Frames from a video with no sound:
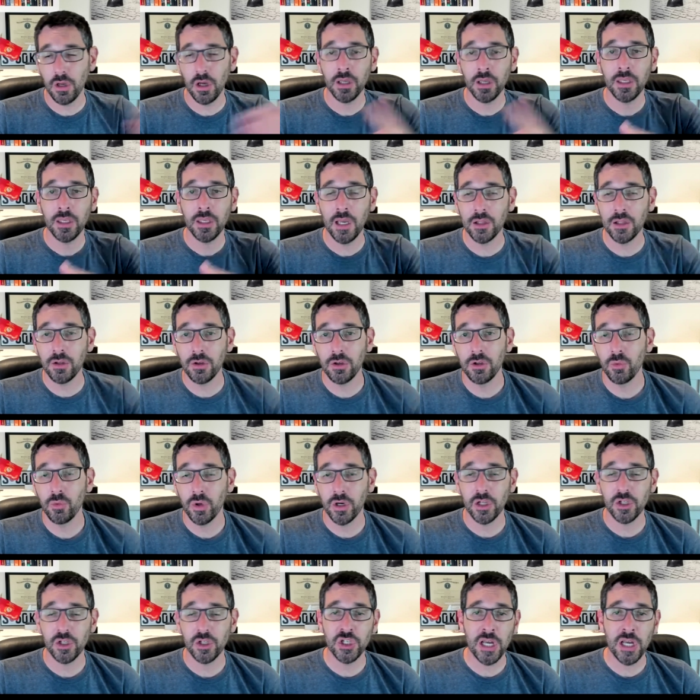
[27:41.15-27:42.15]
Again, that you'd
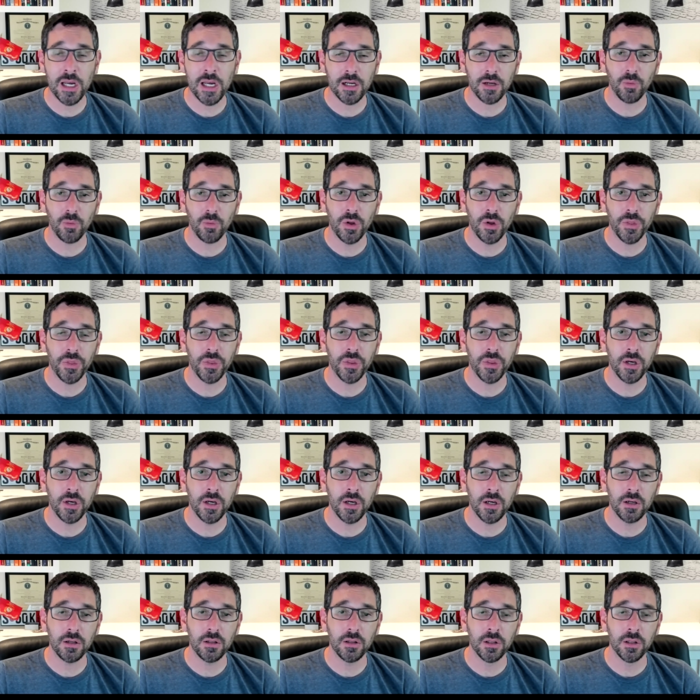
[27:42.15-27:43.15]
want to check with
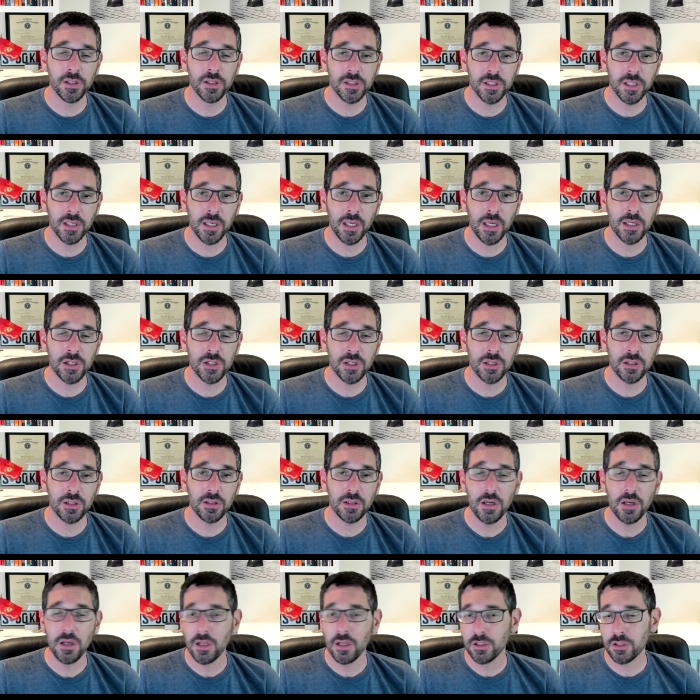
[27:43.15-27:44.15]
the listing agent
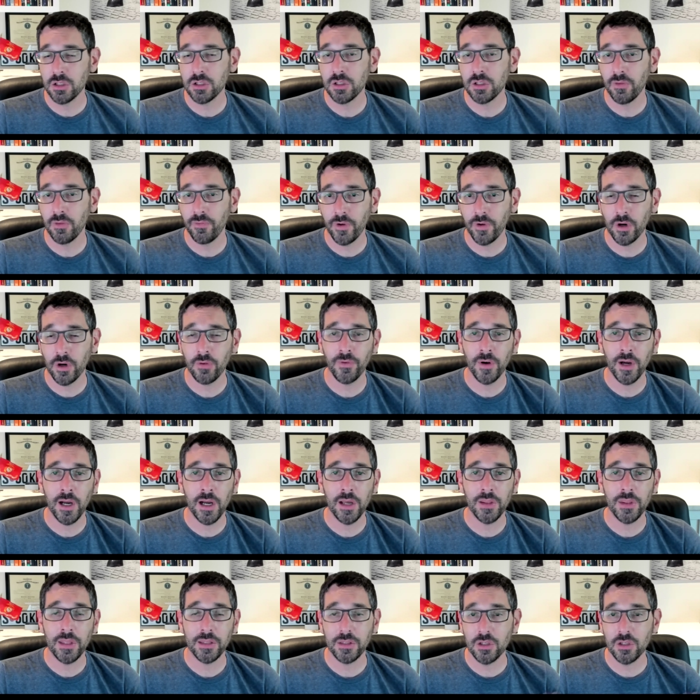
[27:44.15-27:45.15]
just to
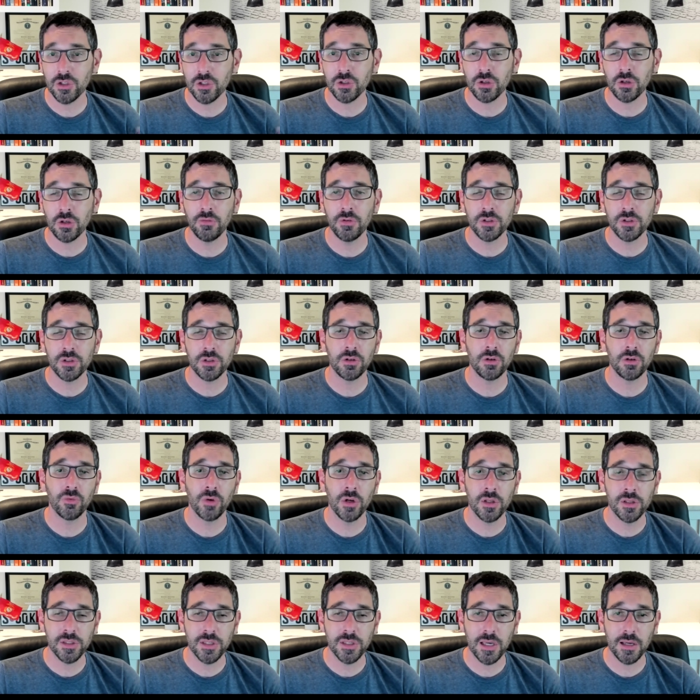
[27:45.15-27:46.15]
verify that the servicer
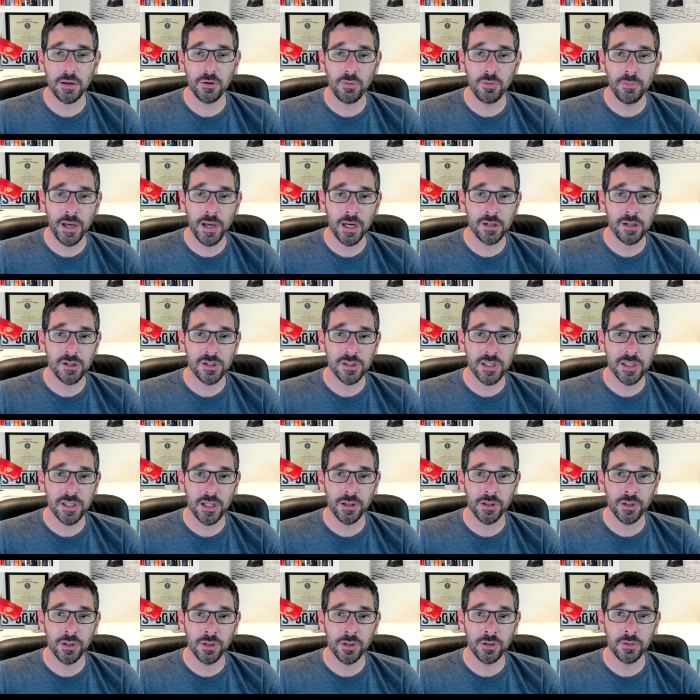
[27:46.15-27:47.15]
who manages
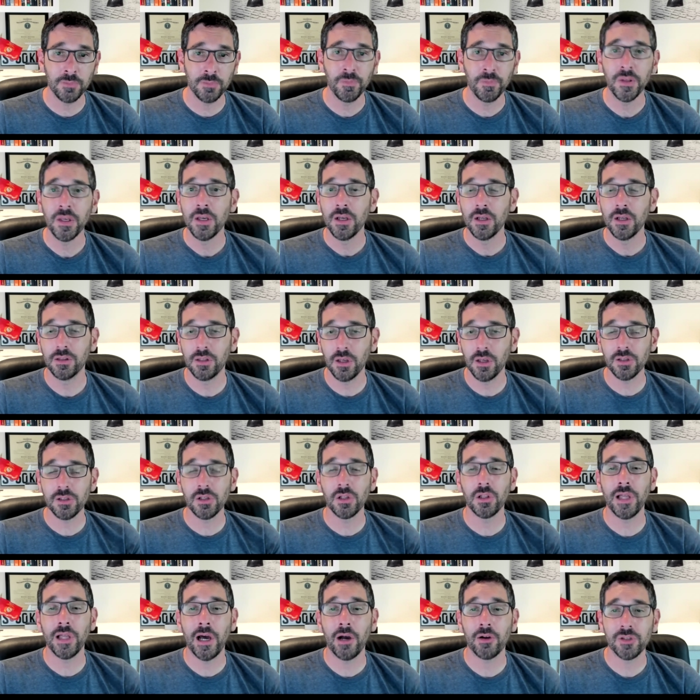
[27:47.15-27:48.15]
that loan does
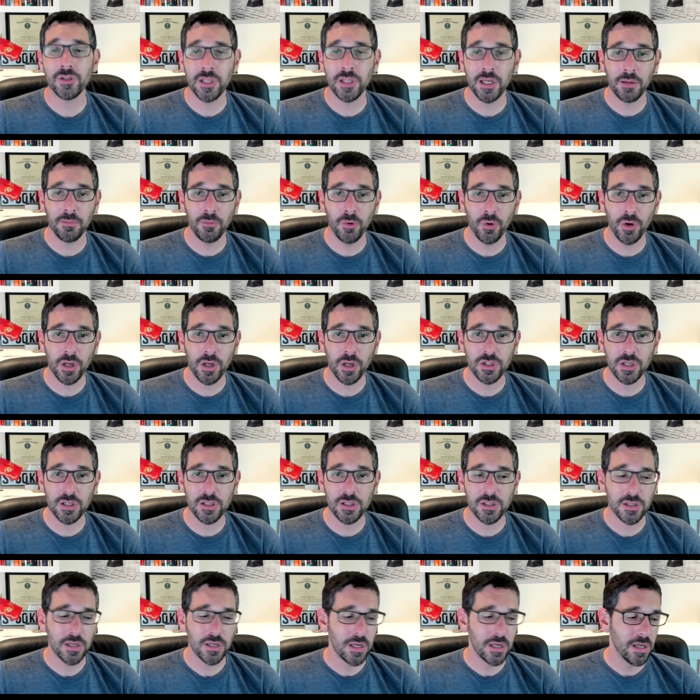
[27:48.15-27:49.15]
allow second
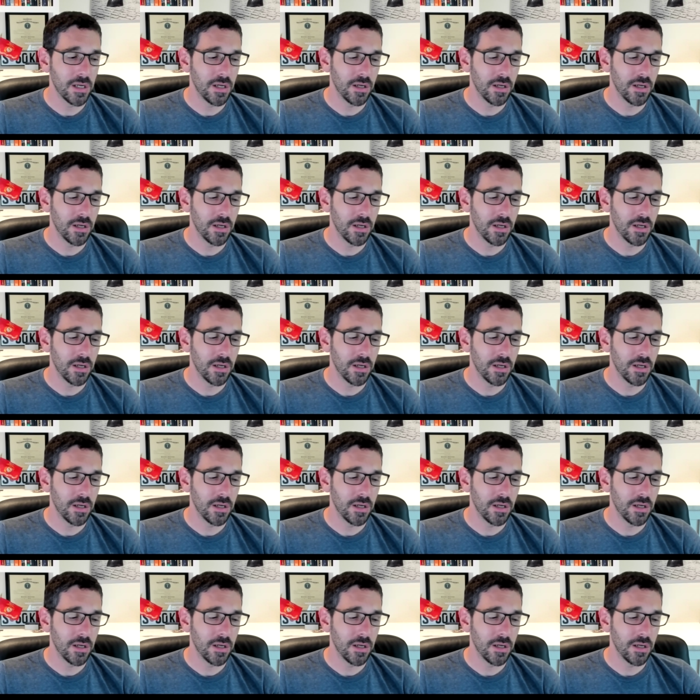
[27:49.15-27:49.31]
mortgages.